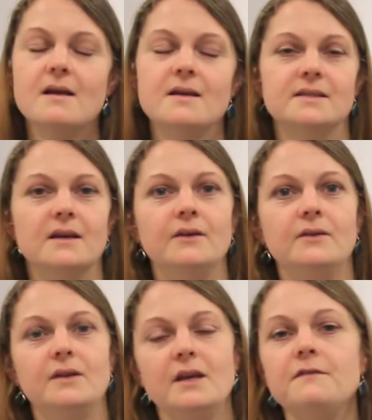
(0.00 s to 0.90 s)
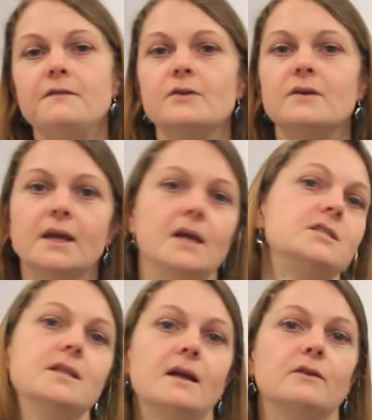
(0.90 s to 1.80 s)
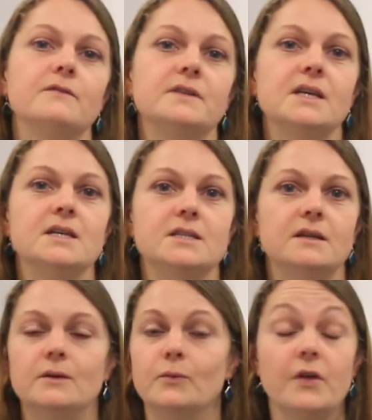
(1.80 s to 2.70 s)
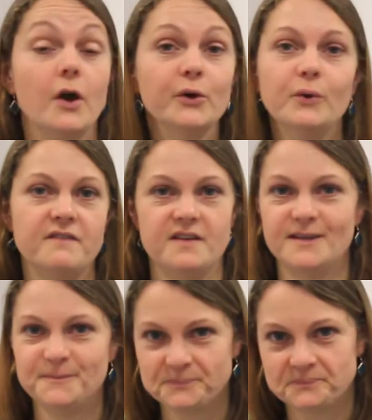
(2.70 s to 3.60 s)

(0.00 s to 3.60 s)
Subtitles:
So if you engage in that conversation with whoever,